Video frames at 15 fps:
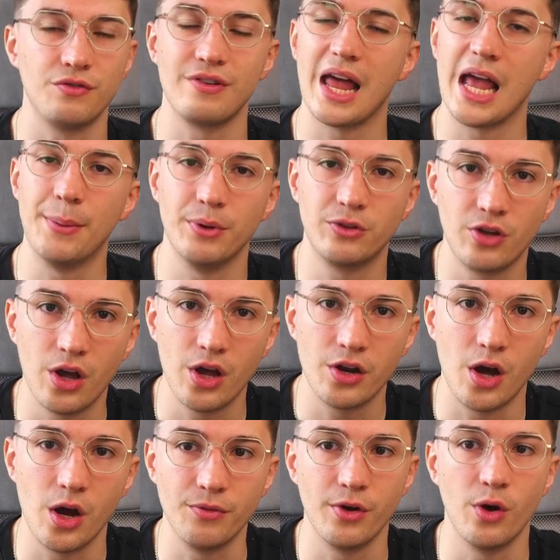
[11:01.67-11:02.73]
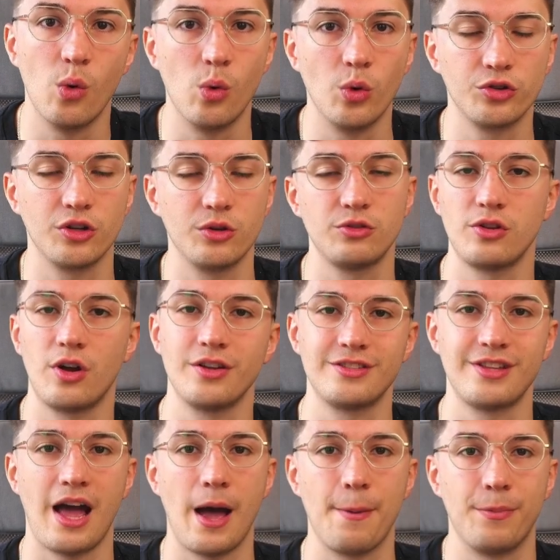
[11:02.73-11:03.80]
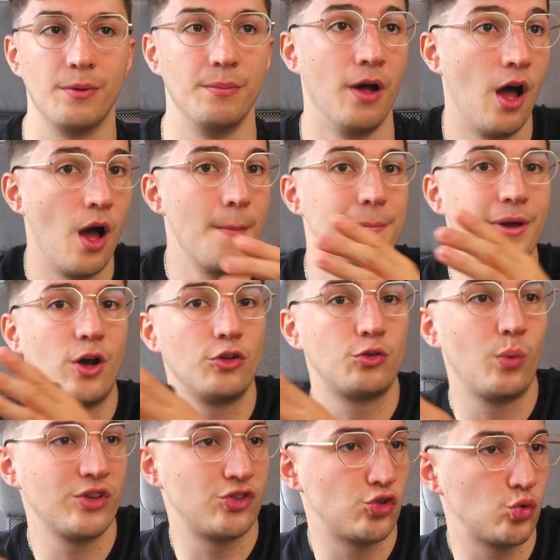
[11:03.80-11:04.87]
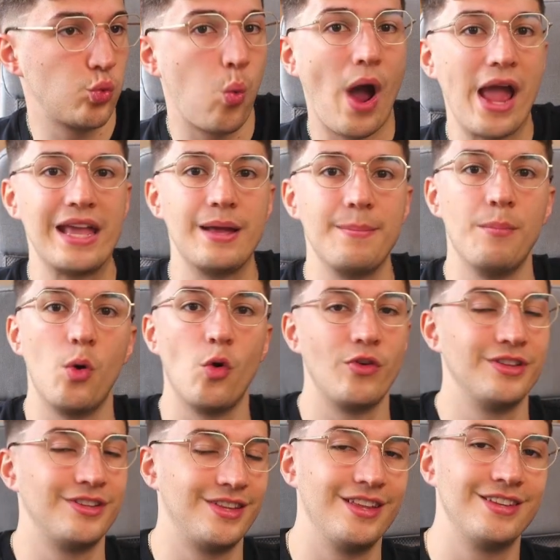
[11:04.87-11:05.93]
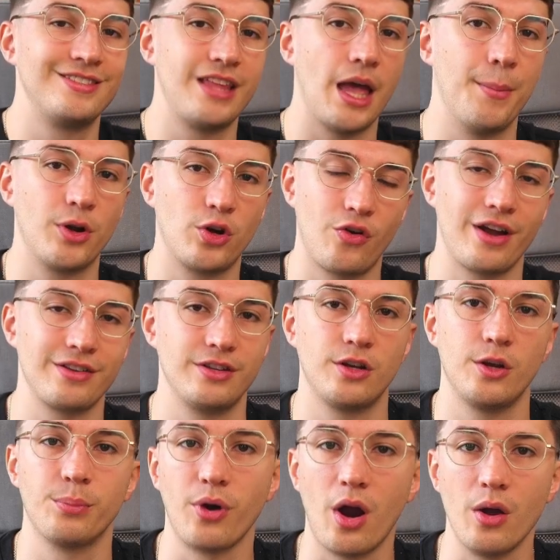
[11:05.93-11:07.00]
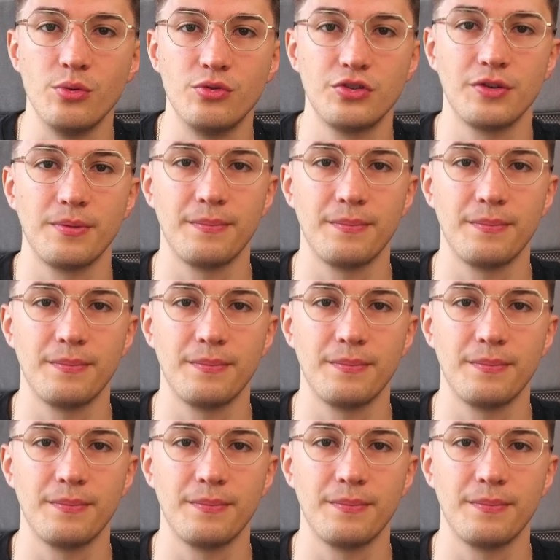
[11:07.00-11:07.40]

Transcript: of labour turnover also starts to happen because we're swaying more into this democratic approach.